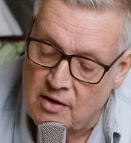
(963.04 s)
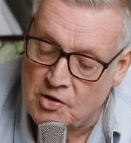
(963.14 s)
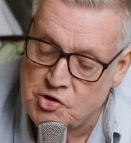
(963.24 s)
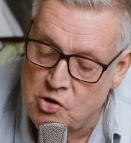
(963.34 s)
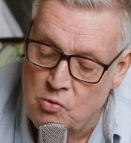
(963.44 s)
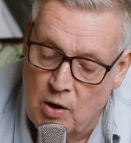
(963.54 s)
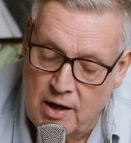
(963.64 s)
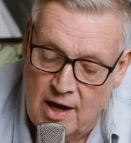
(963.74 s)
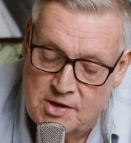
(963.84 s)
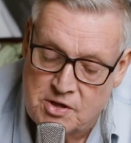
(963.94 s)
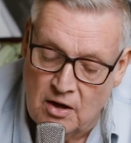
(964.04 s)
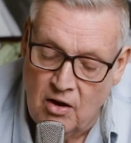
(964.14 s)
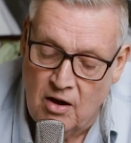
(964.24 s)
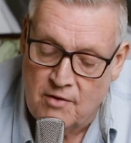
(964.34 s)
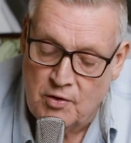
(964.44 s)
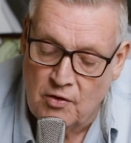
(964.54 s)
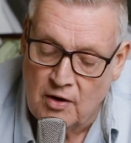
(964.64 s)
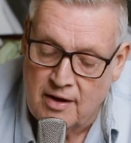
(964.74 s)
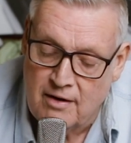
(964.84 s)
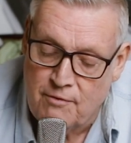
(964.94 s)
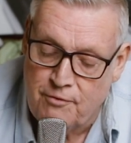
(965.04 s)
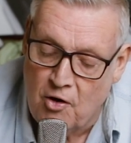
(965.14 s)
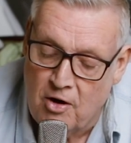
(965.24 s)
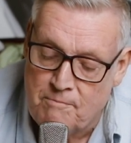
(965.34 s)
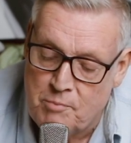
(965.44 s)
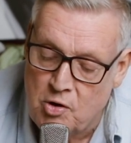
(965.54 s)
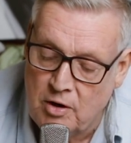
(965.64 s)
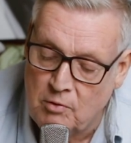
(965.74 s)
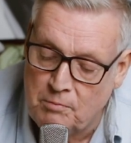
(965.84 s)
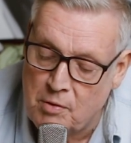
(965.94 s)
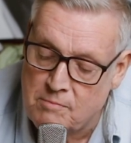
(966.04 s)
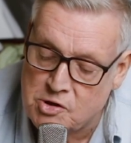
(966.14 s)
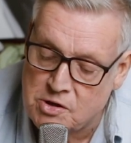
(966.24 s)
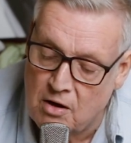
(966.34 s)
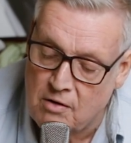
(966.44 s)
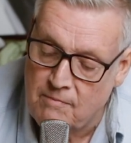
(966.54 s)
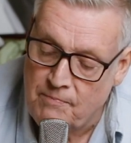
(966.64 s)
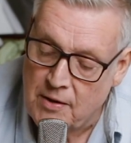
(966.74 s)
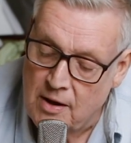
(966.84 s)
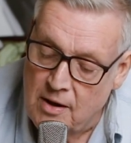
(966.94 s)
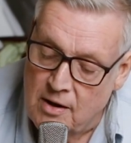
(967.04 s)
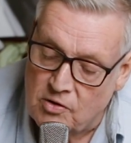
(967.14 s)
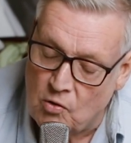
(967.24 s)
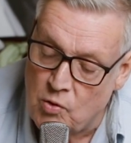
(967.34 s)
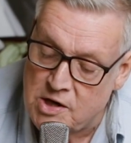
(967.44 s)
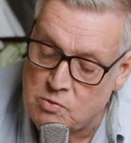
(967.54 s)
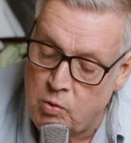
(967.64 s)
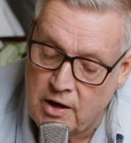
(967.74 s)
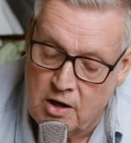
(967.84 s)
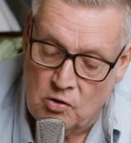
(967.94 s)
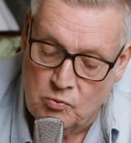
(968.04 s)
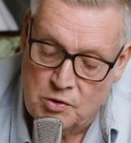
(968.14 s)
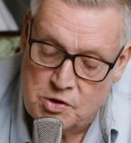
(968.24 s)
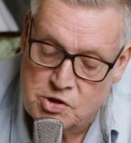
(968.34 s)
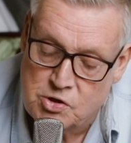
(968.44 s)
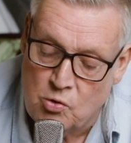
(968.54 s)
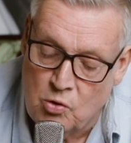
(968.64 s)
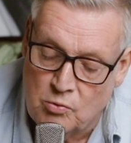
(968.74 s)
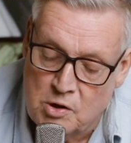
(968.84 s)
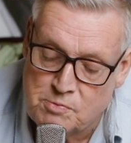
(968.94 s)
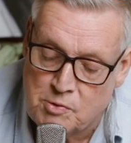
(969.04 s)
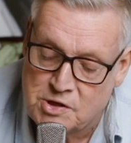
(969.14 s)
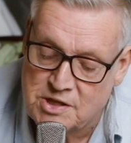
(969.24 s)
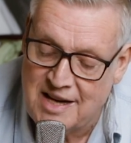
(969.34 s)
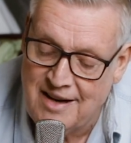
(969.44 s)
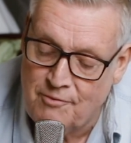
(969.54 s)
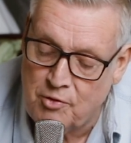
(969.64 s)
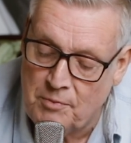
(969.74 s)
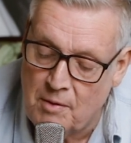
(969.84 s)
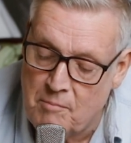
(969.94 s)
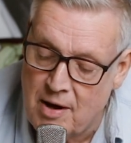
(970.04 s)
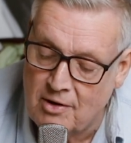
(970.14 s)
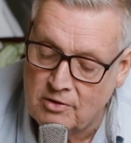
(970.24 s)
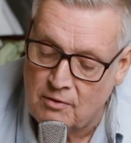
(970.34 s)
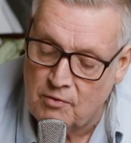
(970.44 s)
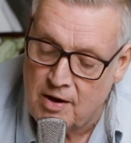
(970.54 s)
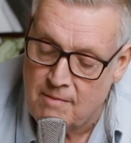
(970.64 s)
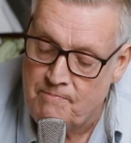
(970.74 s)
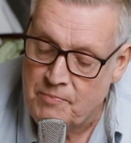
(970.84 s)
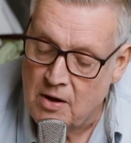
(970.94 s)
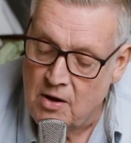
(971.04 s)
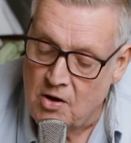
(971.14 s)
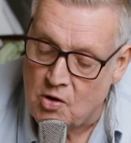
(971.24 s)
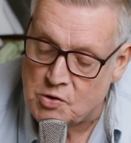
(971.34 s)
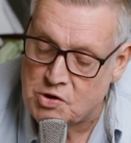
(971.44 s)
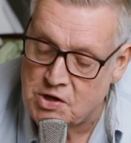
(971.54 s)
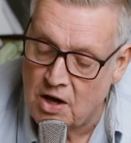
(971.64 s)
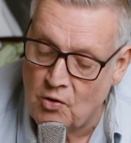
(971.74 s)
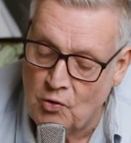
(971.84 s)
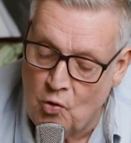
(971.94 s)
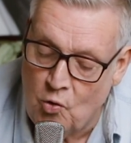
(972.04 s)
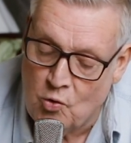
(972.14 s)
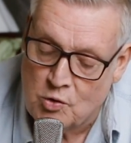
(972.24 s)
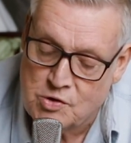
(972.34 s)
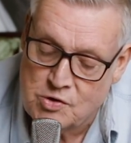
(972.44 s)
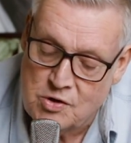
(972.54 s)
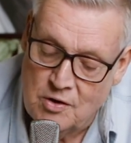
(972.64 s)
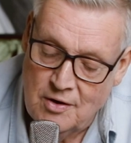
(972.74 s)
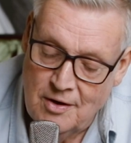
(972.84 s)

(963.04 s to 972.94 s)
And the two were cast alive into the lake of fire, burning with brimstone. And the rest were killed with a sword which proceeded from the mouth of him who sat on the horse.